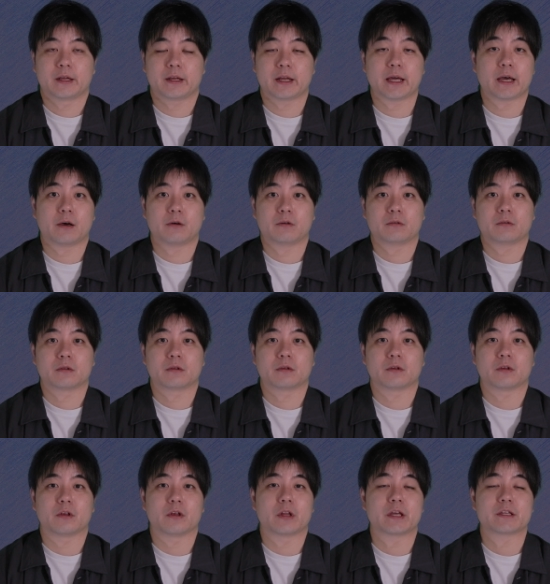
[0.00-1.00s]
Now,
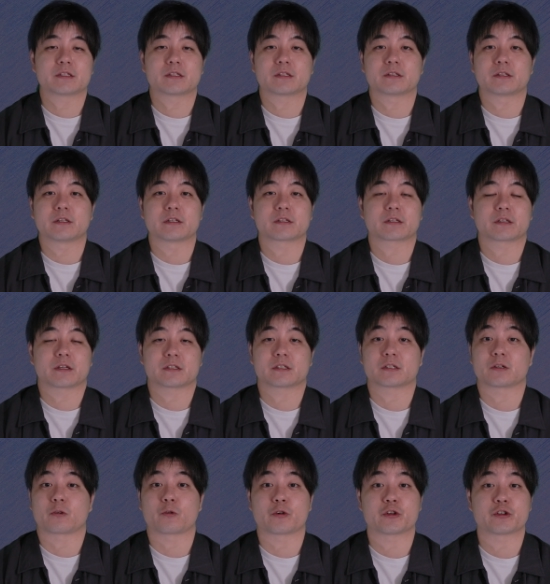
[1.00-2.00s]
let's
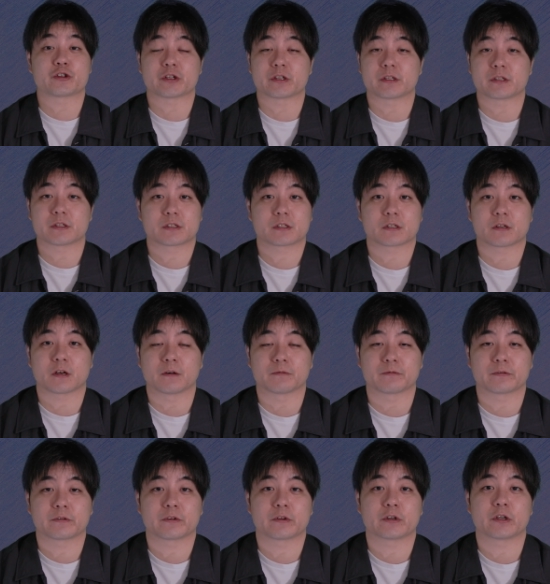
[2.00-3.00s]
discuss origins
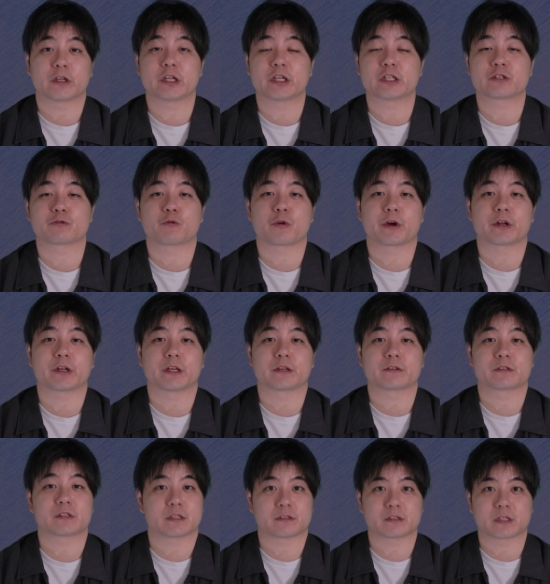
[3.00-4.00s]
of each
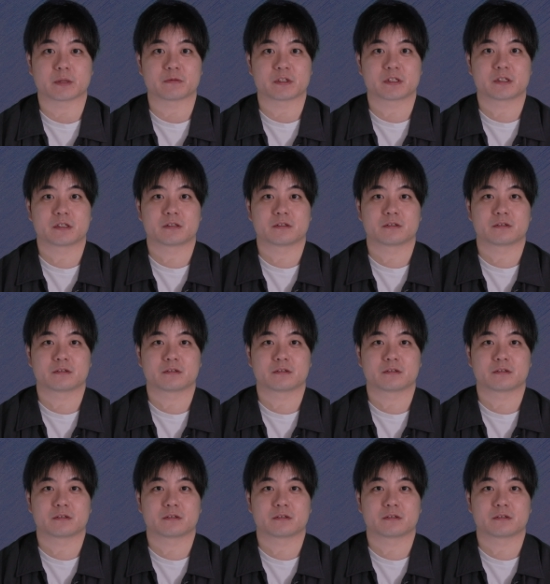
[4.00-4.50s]
writing systems.